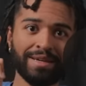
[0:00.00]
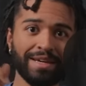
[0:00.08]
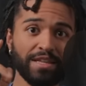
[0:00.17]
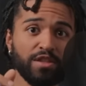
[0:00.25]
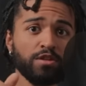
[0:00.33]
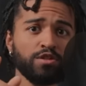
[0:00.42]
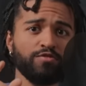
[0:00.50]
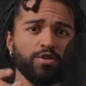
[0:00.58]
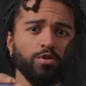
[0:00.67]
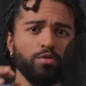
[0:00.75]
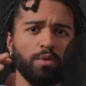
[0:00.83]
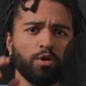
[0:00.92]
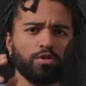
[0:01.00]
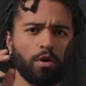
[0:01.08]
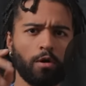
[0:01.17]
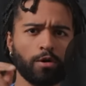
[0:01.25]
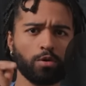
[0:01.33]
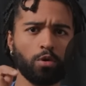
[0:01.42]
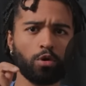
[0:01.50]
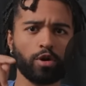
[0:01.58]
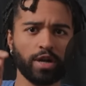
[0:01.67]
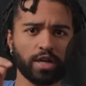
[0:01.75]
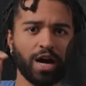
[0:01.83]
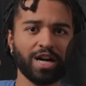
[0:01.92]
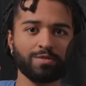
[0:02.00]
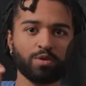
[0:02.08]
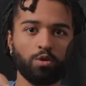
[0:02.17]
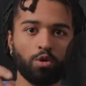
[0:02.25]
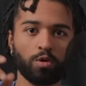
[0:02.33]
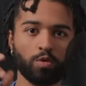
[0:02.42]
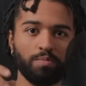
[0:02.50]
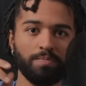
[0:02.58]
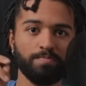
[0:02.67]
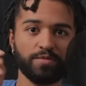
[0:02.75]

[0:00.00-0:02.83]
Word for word: In this view, both art horror and cosmic horror would